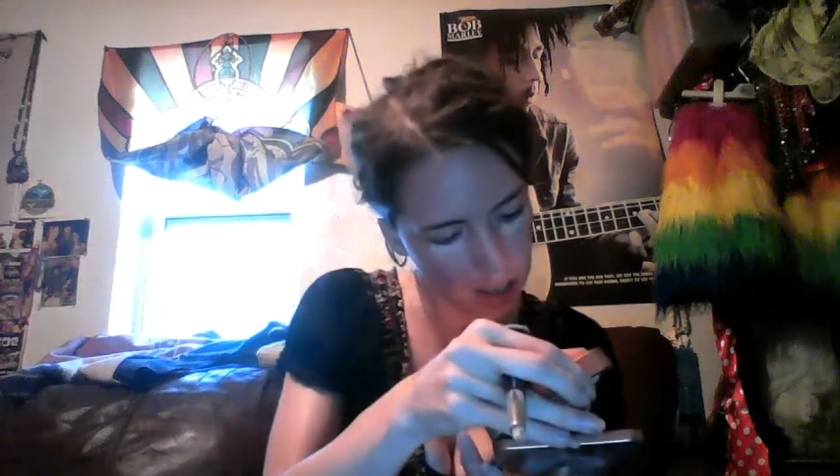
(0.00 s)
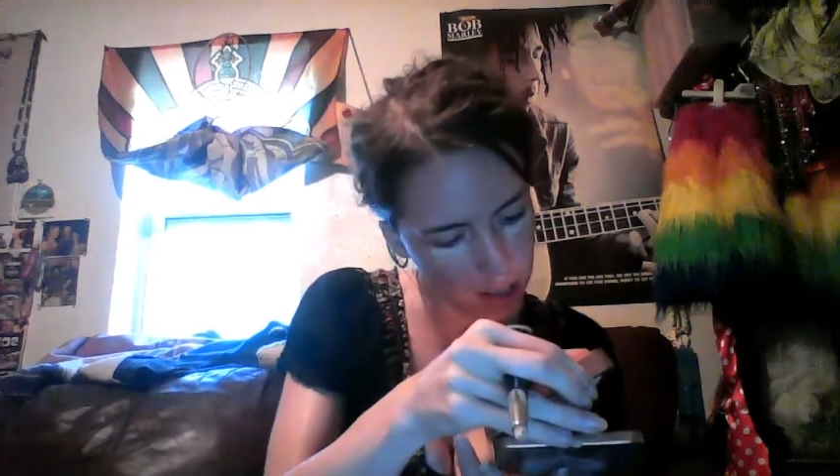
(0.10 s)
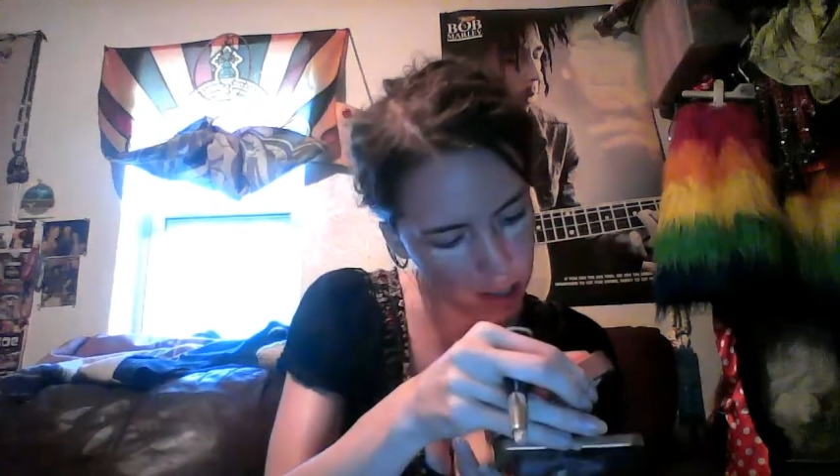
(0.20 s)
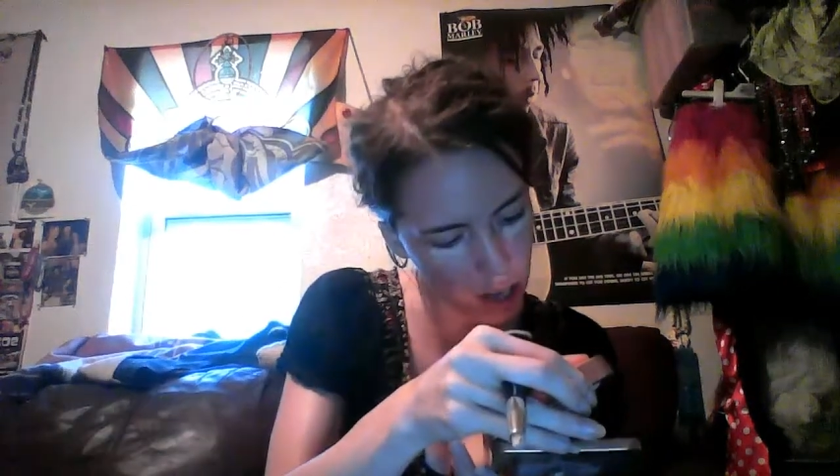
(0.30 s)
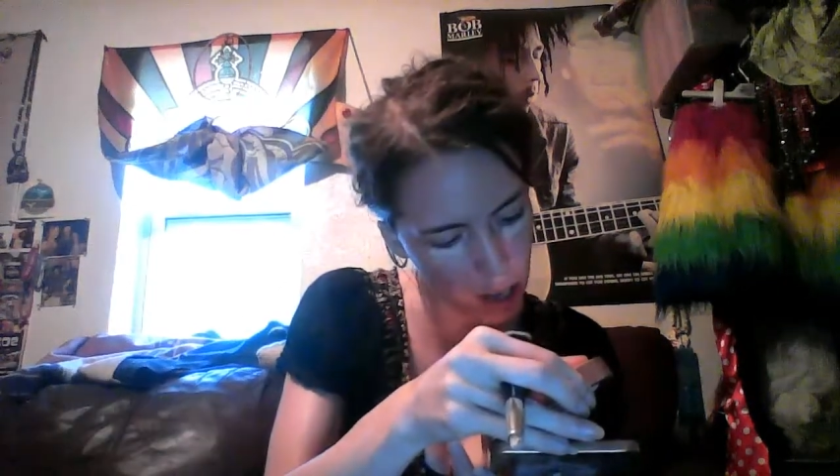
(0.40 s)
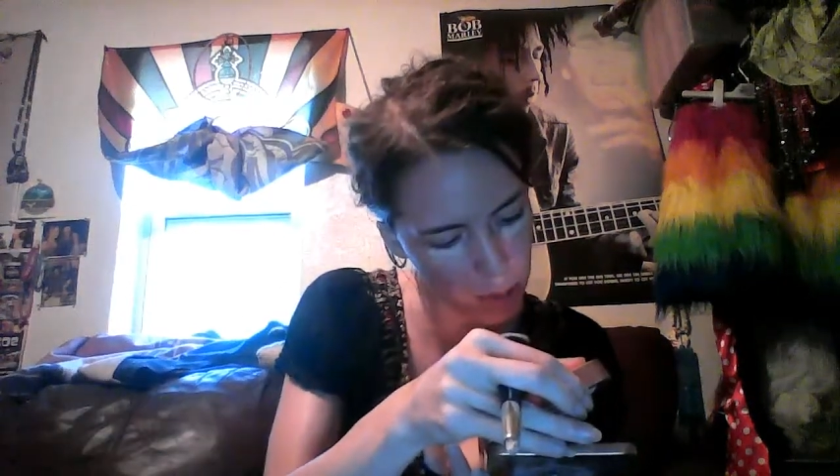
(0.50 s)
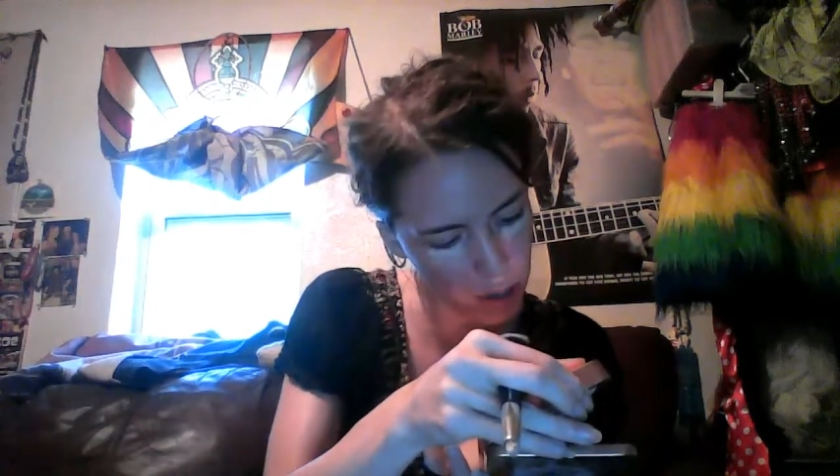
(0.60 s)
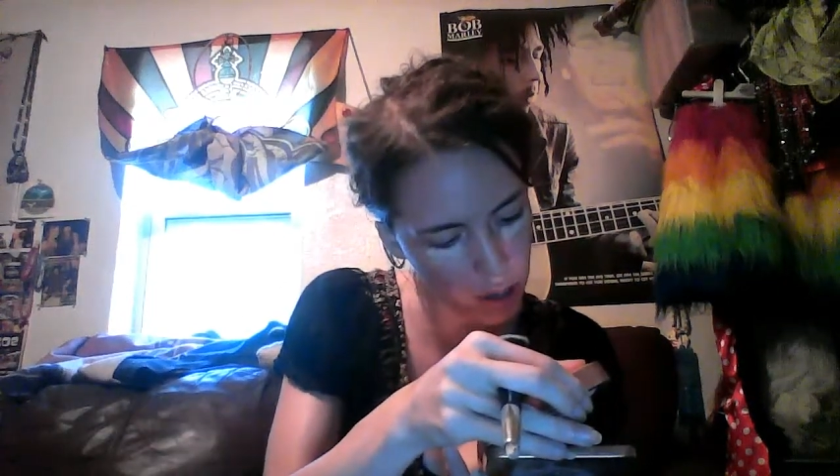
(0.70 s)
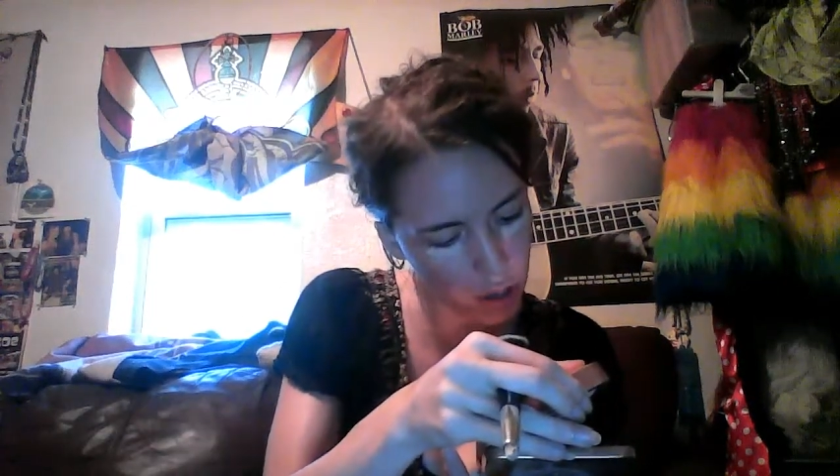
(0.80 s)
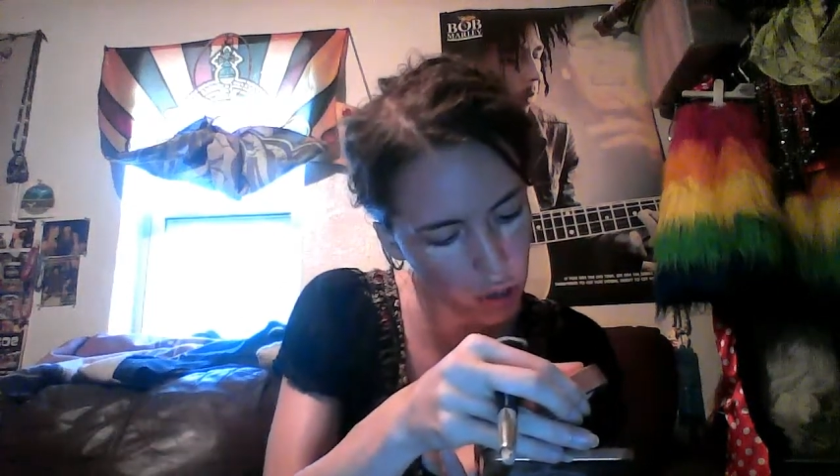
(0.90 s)
step
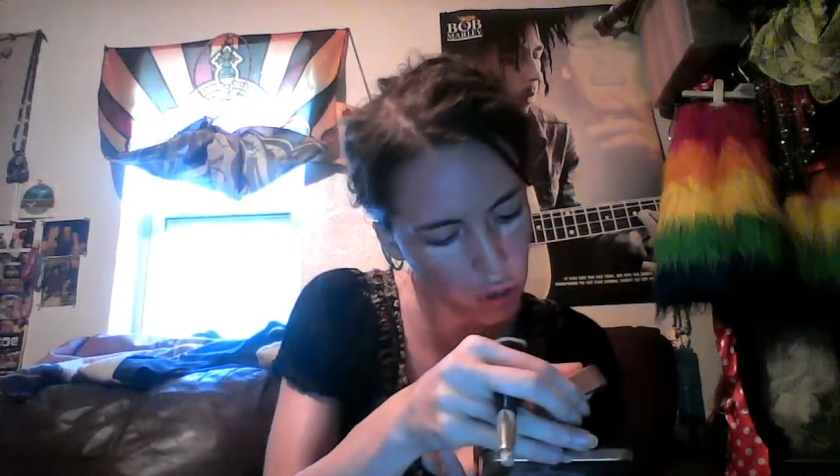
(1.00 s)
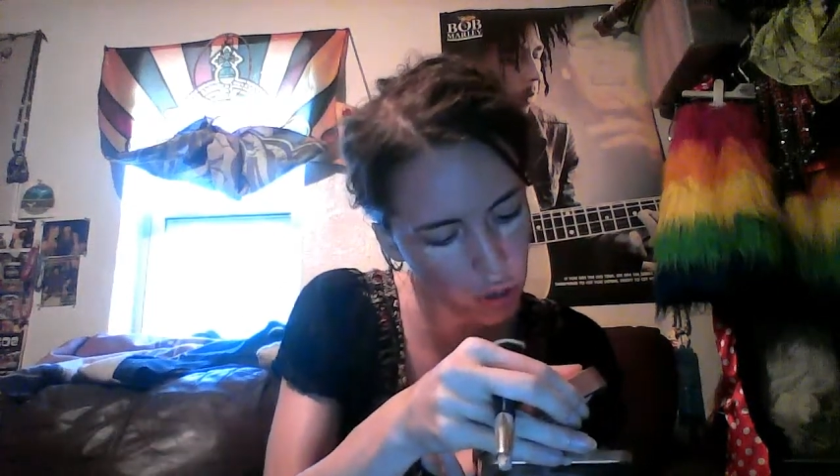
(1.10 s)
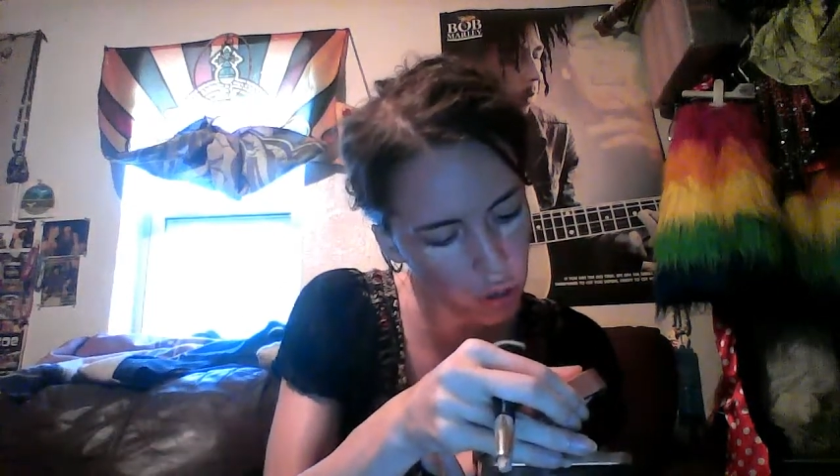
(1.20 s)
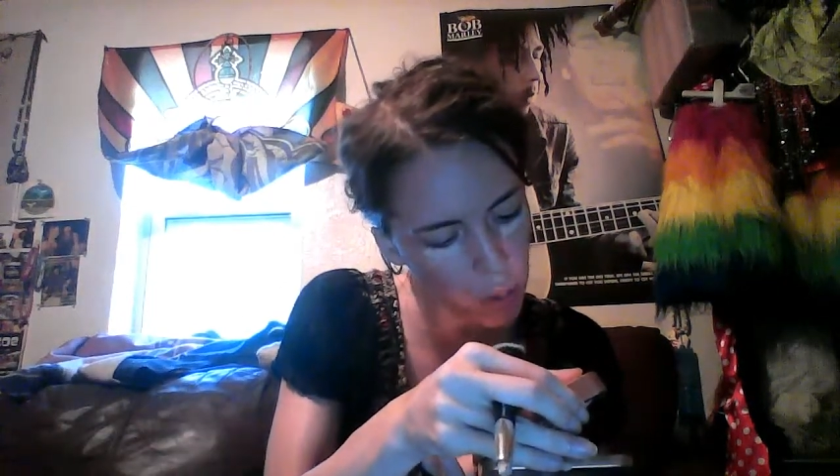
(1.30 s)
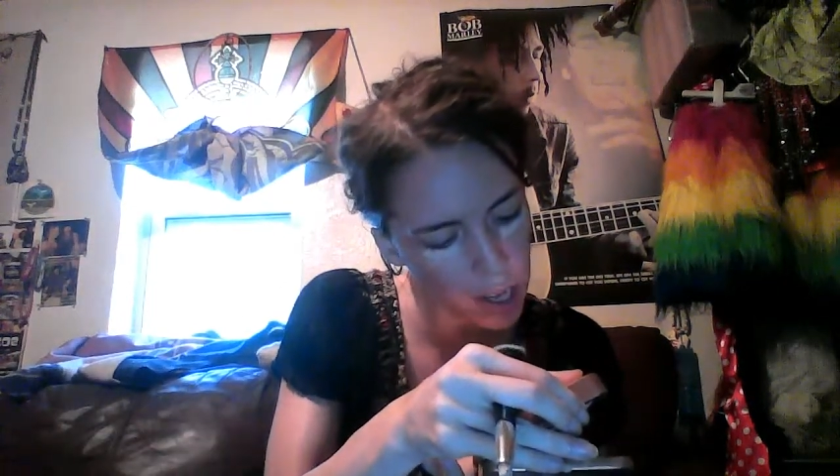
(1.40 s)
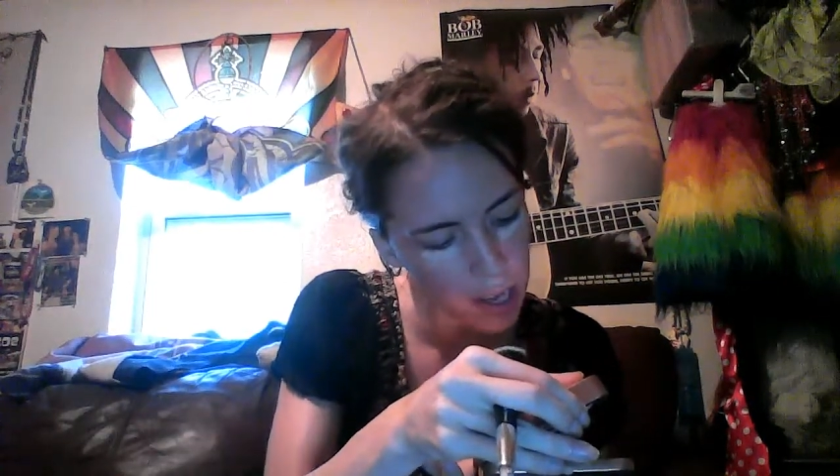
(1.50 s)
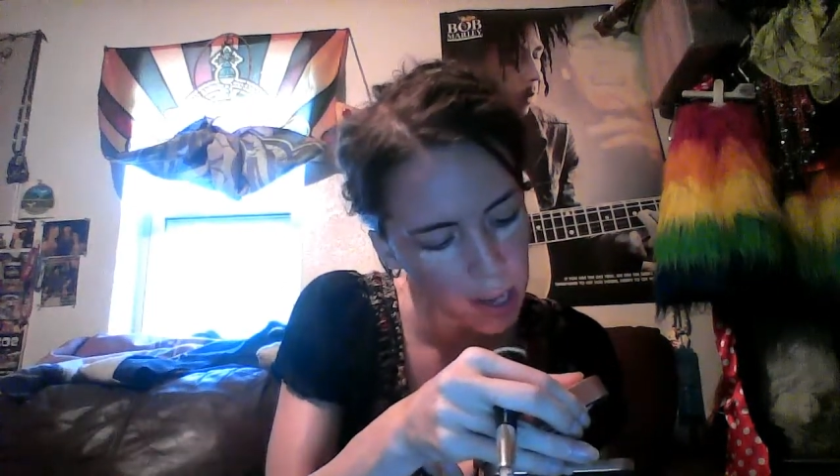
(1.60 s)
is to